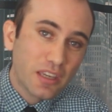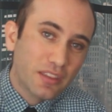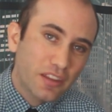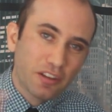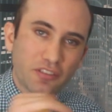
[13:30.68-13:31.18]

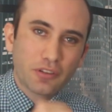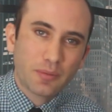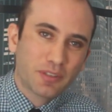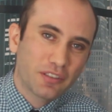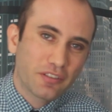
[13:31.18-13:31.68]
In the
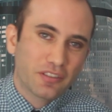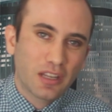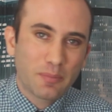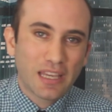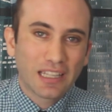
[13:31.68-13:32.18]
description, there's
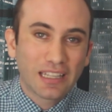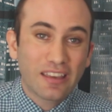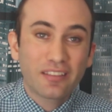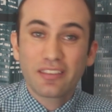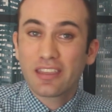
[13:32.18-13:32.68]
going to be a
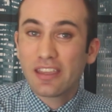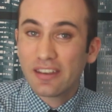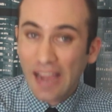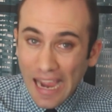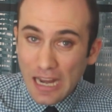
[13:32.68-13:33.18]
link to the
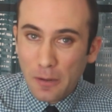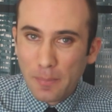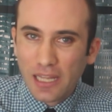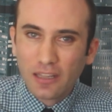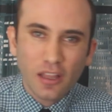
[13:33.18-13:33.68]
entire
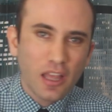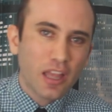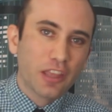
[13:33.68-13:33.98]
bill,